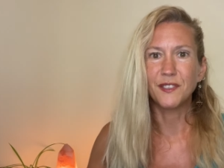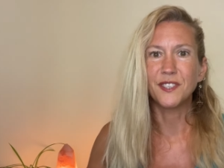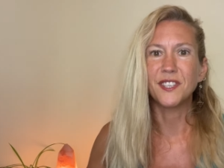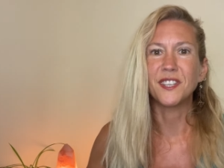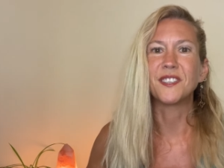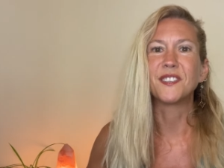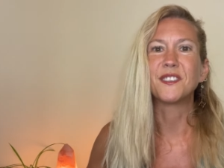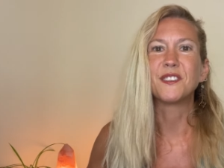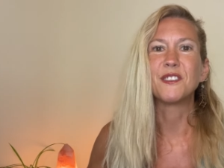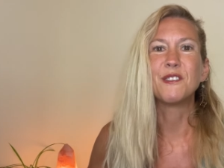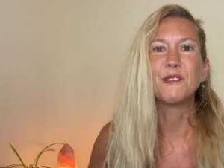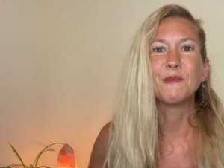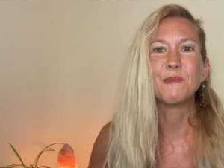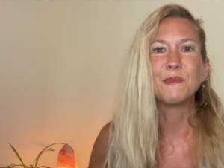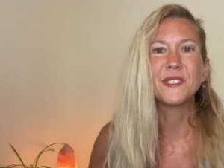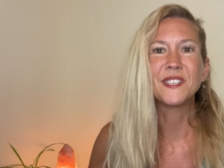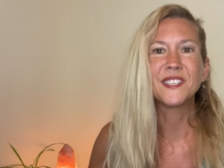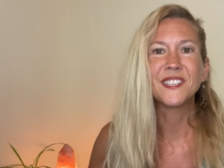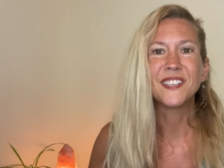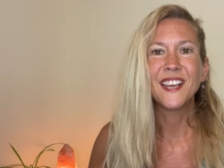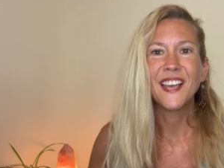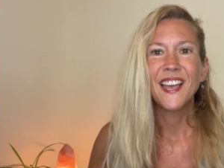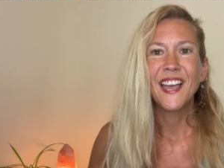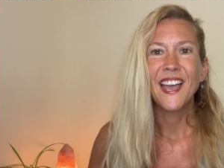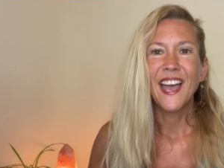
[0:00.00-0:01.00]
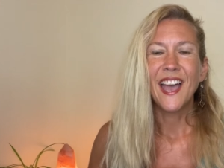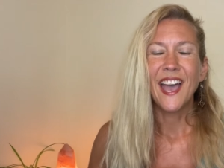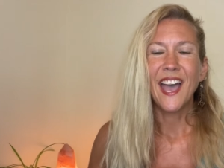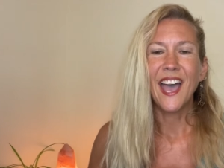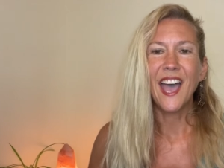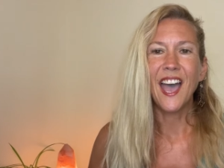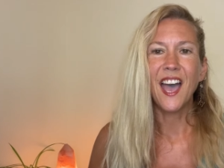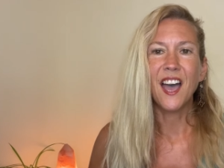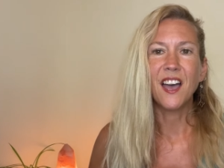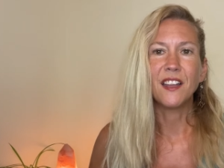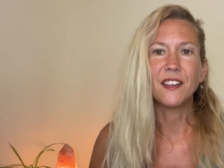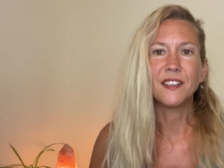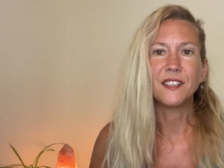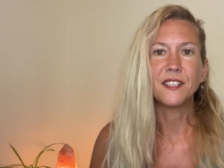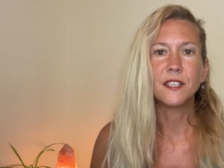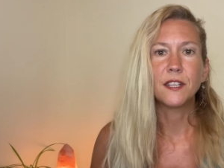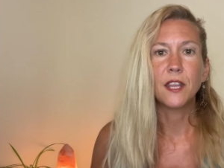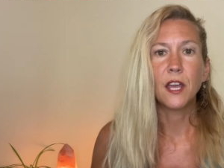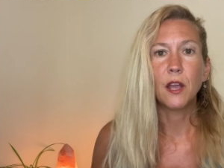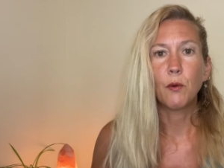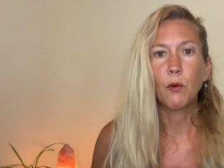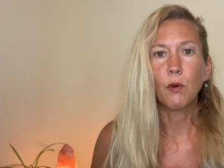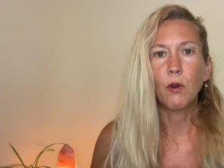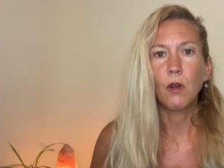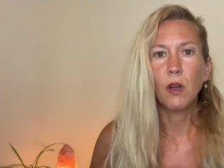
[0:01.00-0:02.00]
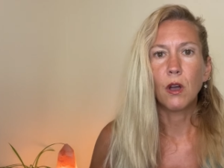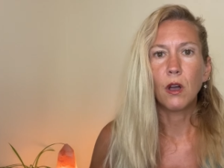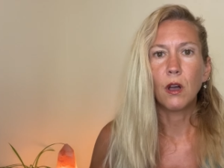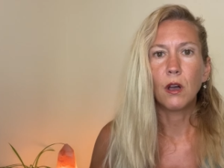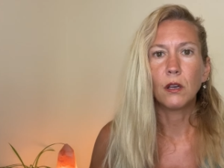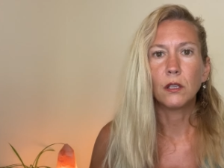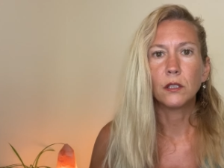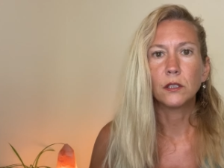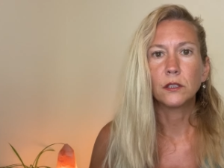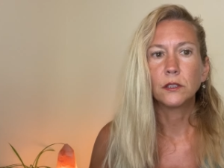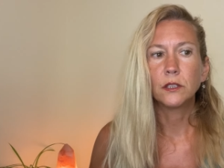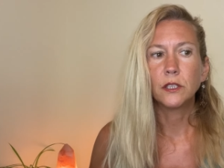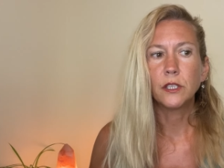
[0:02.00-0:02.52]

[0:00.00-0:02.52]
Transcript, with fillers: systems and they were all